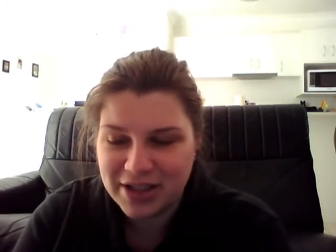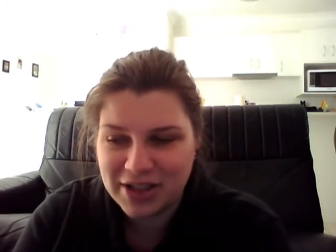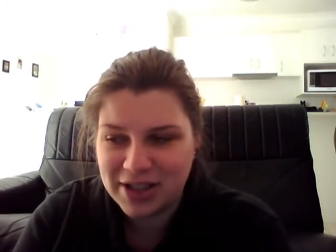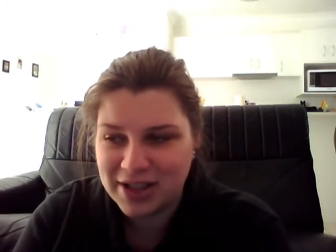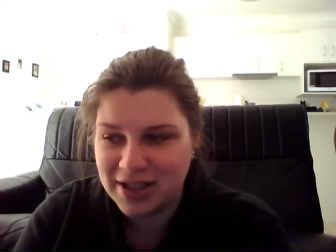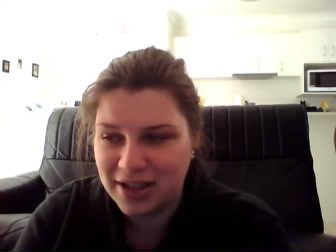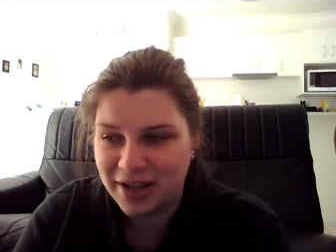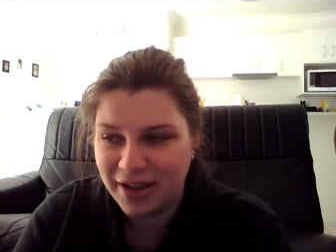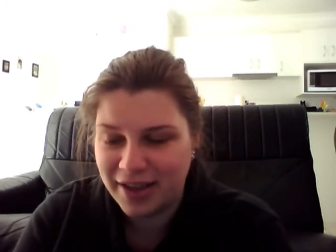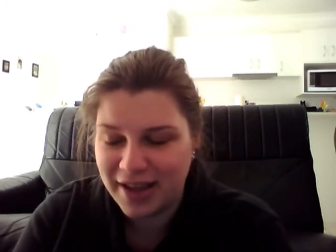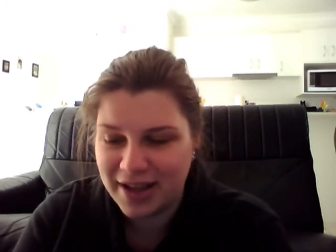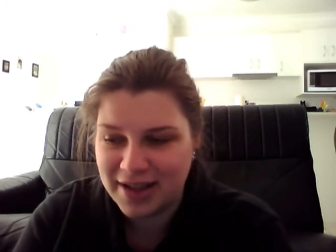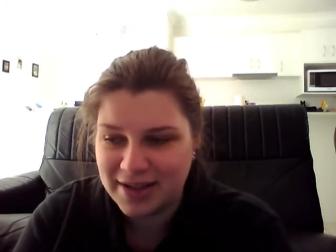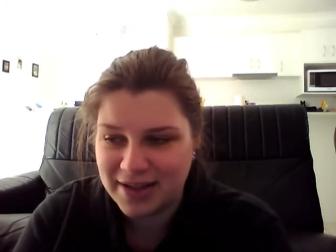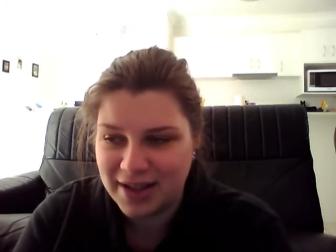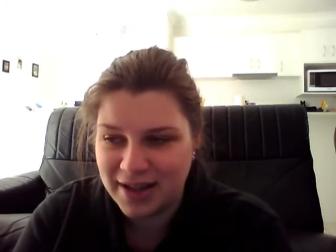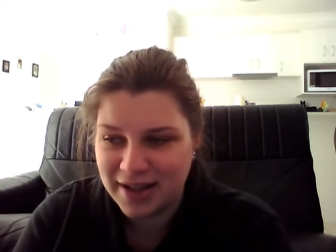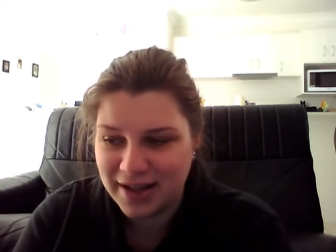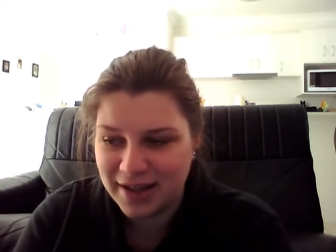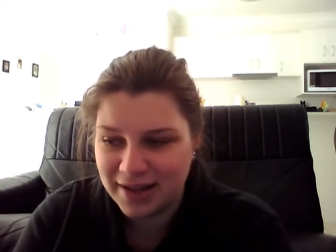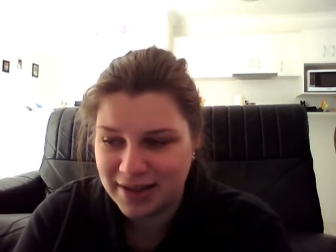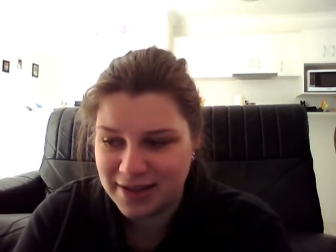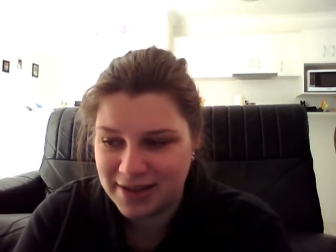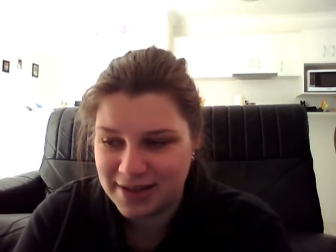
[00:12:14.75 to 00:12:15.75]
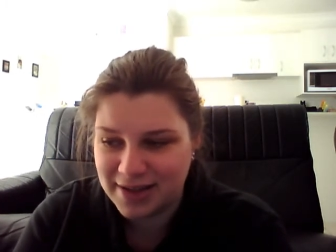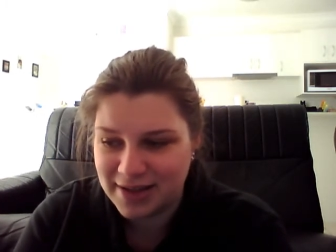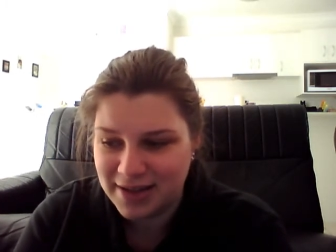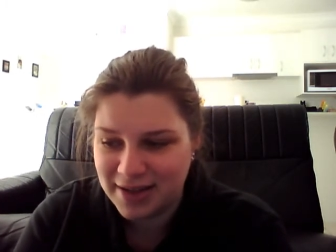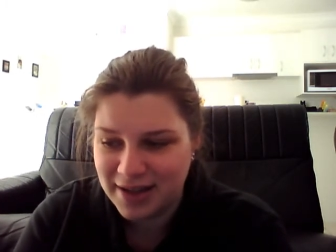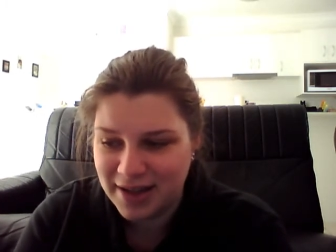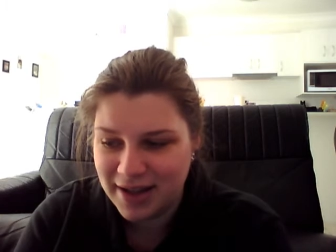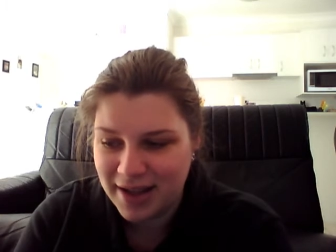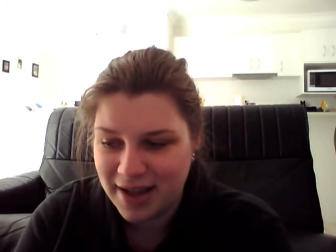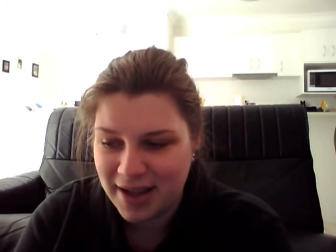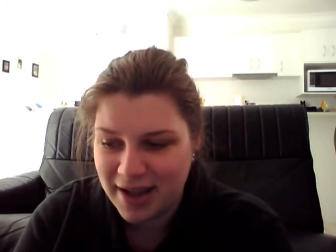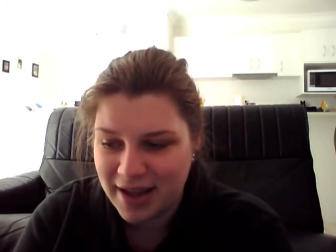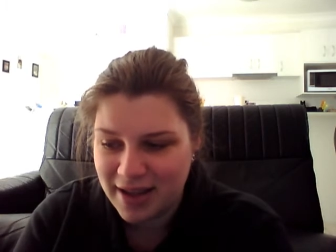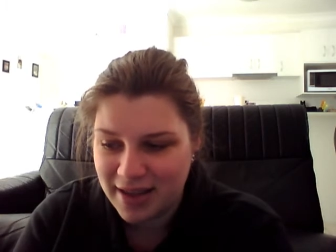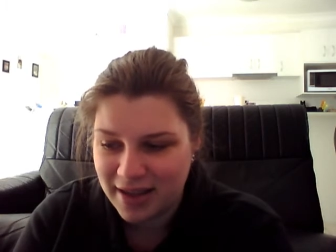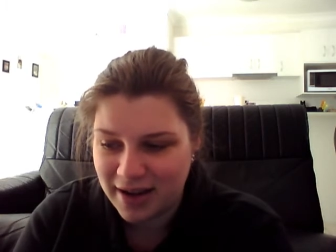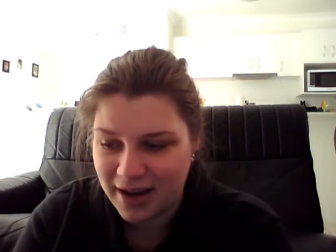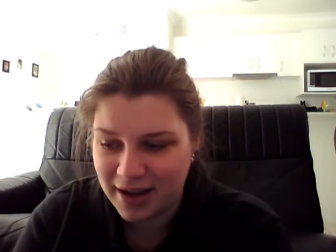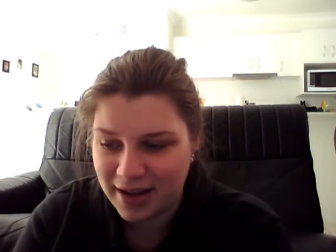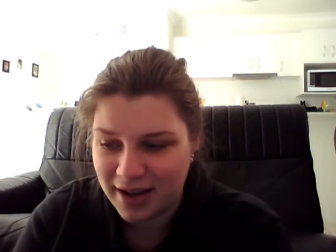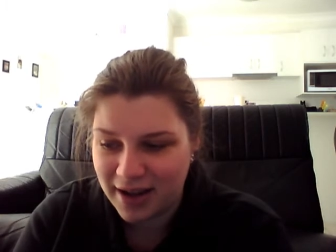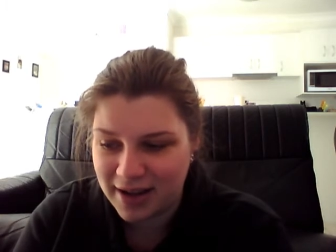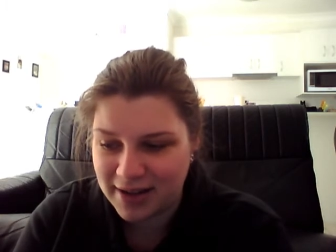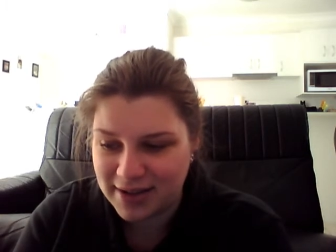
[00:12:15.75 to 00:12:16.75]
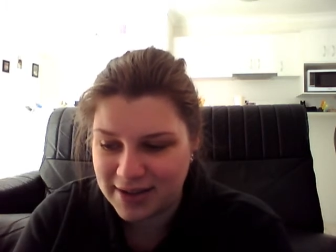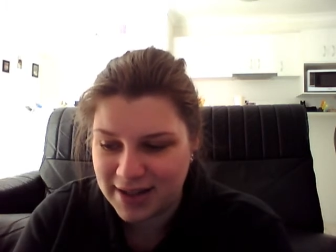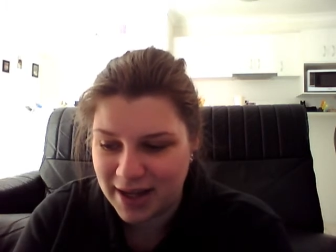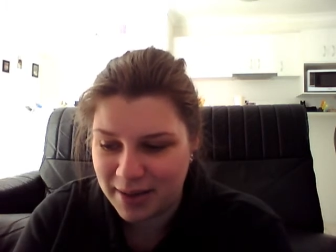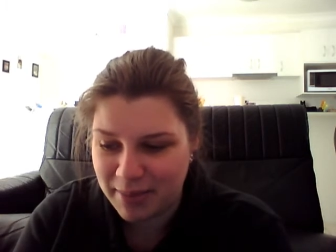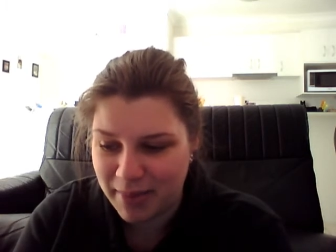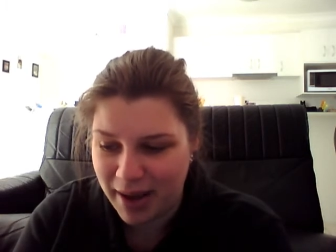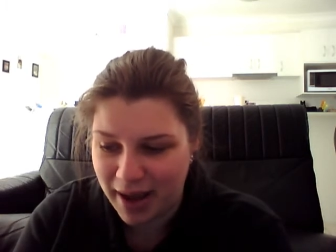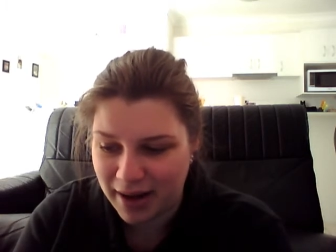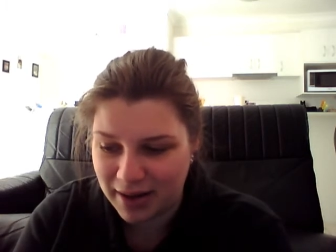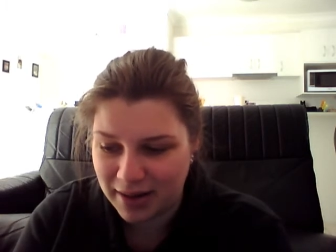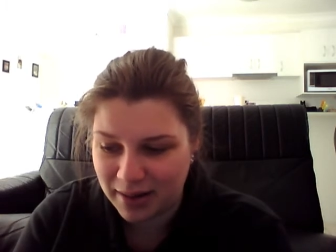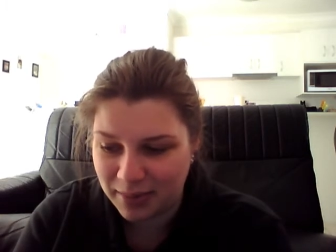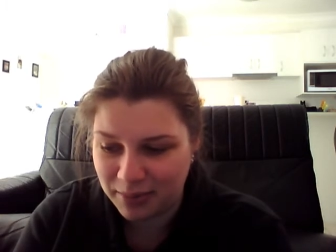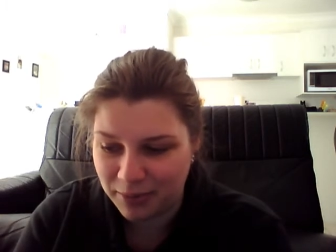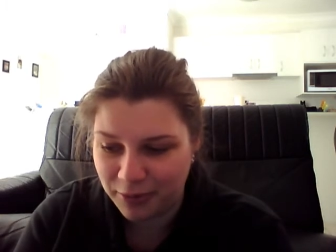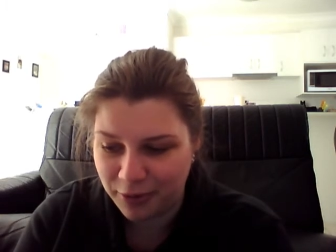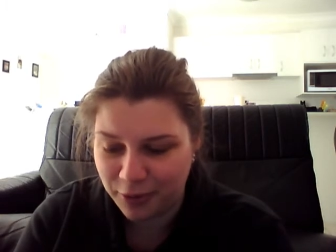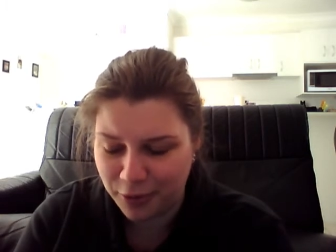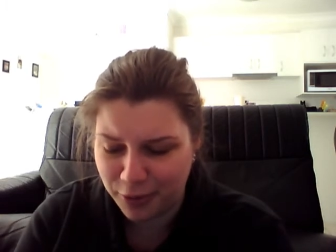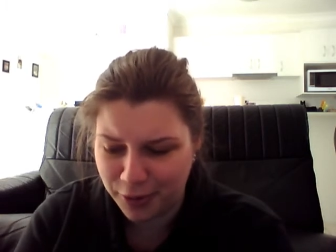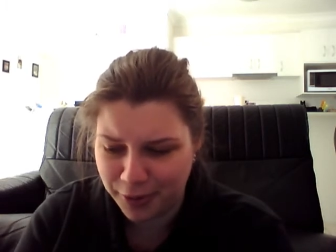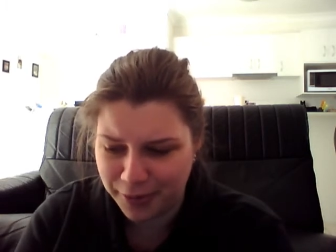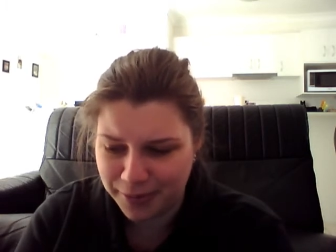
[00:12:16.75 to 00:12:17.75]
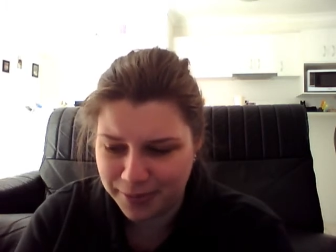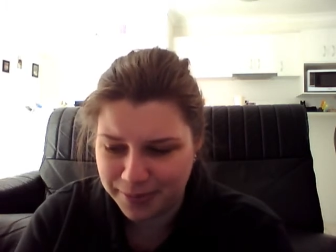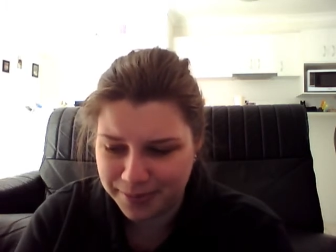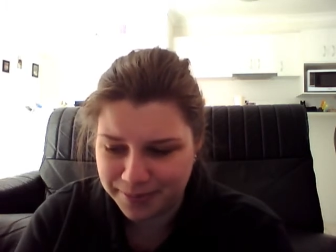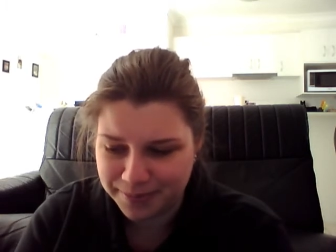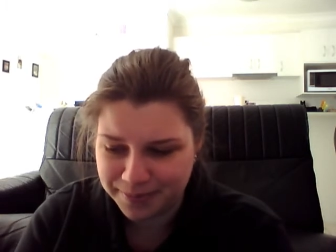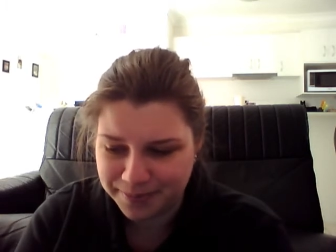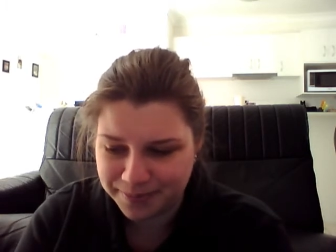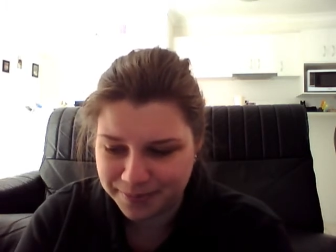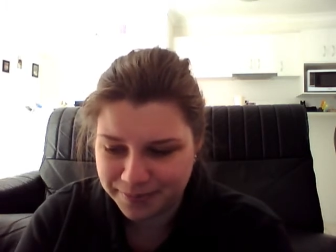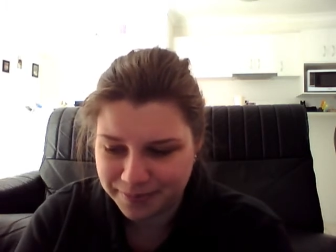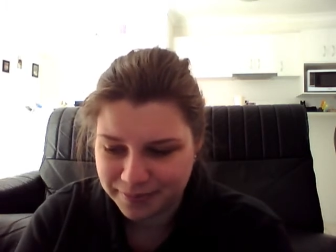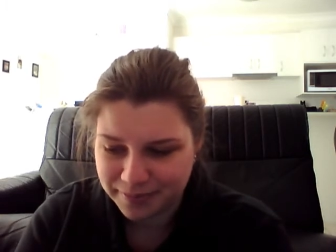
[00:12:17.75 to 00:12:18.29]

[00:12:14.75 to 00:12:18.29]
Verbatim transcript: I know there's just little things that he does that I can't stay mad at him for,